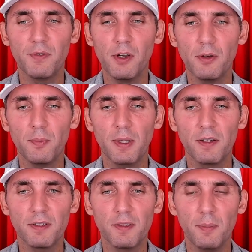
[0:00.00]
So it's
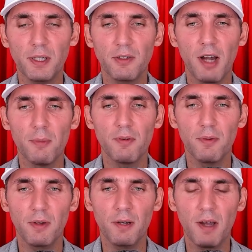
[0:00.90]
because it's a
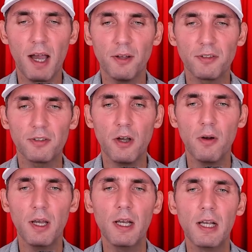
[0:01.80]
pictogram of a house.
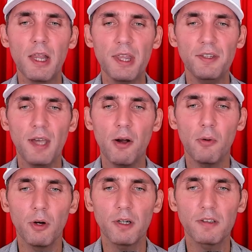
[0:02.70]
So this is how
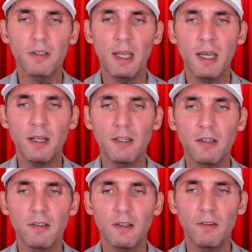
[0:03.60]
it works, and
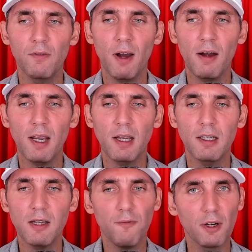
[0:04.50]
it's
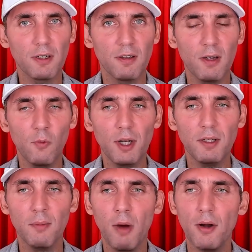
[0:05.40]
very different than
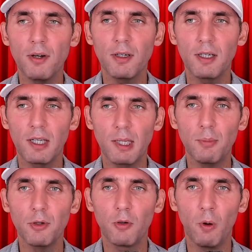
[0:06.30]
what modern
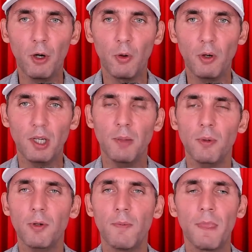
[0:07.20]
Hebrew, quote unquote
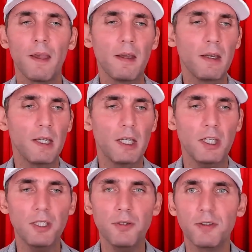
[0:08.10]
Hebrew,
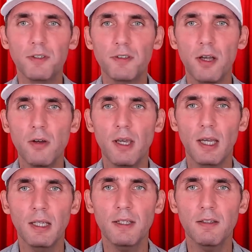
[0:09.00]
uses.
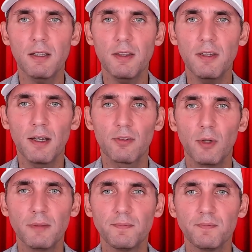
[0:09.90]
Okay, let's look at the
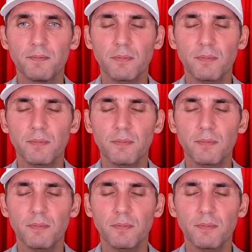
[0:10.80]
next one.